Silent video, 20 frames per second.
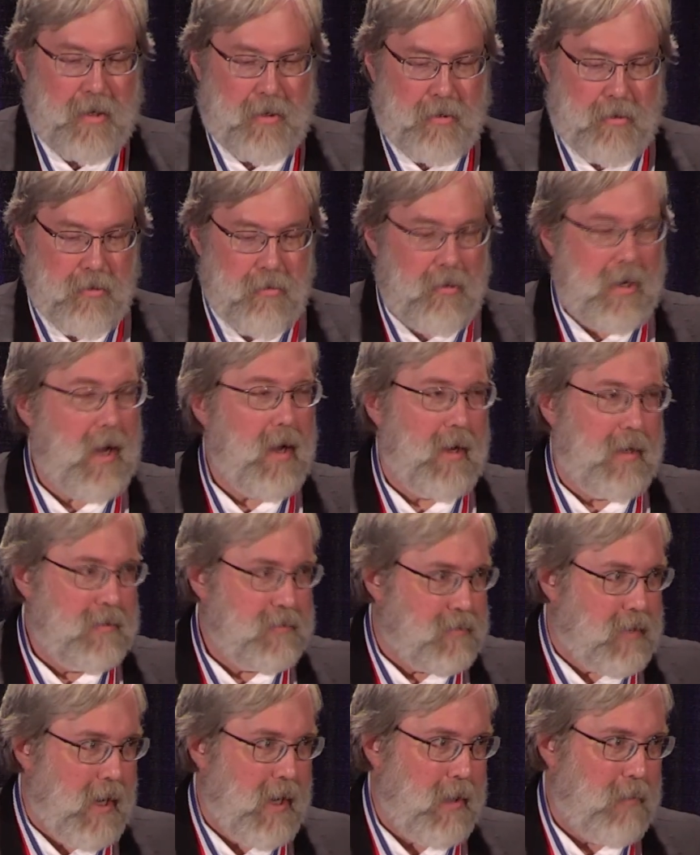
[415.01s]
you
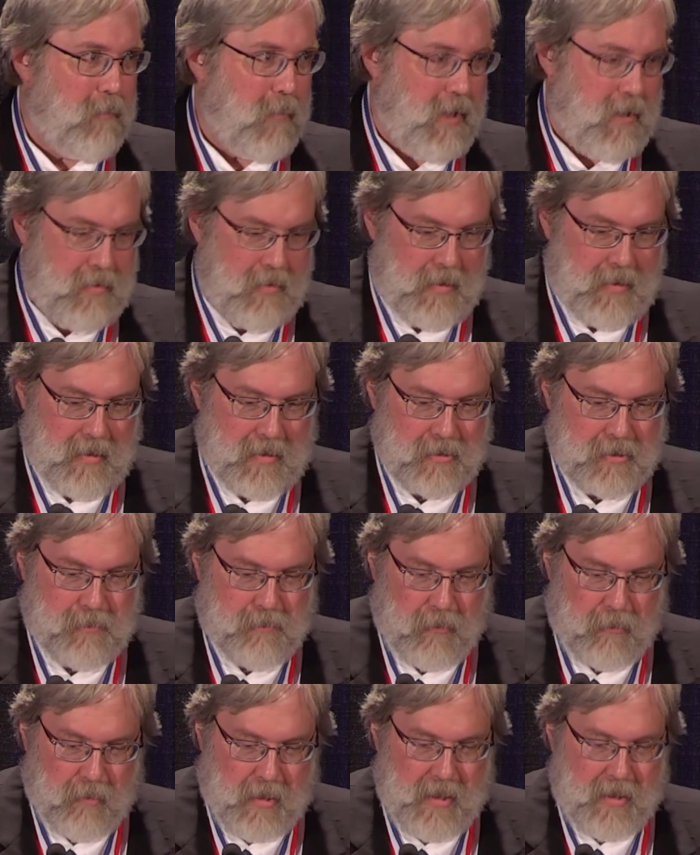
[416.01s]
guys gave me the
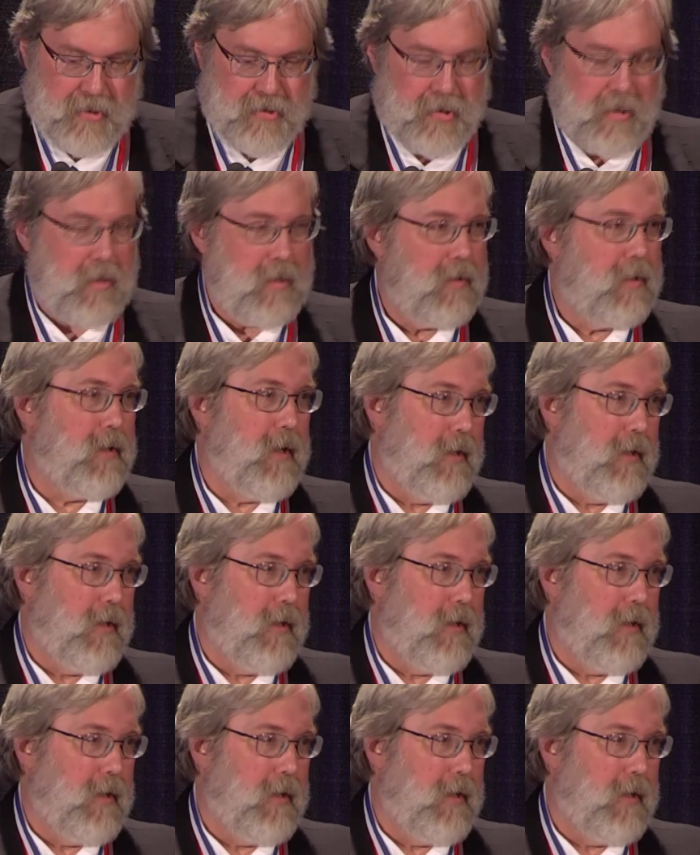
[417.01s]
inspiration